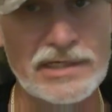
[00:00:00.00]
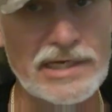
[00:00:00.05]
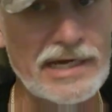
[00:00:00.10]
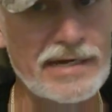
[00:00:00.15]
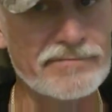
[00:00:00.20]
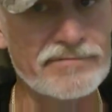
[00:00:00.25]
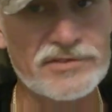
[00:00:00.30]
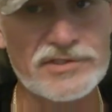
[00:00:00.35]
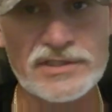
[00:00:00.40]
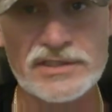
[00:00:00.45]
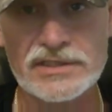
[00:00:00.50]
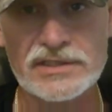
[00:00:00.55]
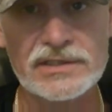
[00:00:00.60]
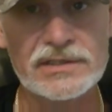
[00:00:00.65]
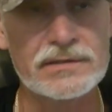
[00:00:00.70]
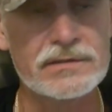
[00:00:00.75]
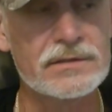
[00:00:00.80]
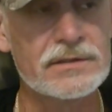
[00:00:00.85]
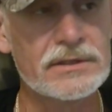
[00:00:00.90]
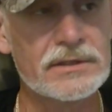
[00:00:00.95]
I've
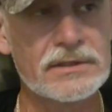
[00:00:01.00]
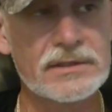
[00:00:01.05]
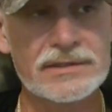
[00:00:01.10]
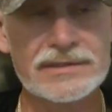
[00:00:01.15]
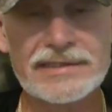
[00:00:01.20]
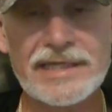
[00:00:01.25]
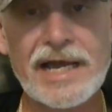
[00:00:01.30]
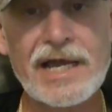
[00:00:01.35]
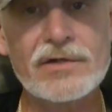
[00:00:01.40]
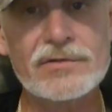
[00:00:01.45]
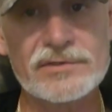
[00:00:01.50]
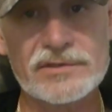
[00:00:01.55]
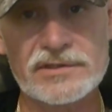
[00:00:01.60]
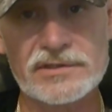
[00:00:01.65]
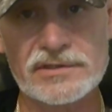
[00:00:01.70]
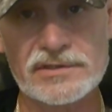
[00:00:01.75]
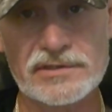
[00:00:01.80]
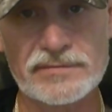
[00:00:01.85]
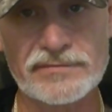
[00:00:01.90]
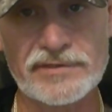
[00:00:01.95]
seen
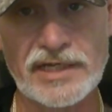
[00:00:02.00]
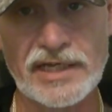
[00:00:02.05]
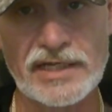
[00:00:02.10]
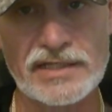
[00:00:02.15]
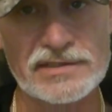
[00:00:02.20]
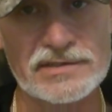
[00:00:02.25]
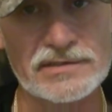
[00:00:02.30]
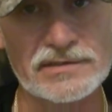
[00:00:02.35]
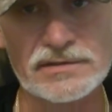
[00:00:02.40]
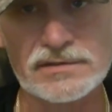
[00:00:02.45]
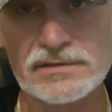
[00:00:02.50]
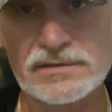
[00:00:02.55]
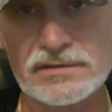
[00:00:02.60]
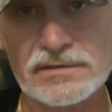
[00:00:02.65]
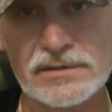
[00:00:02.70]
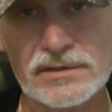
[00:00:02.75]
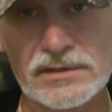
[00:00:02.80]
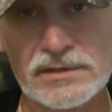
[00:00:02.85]
thousands of cases,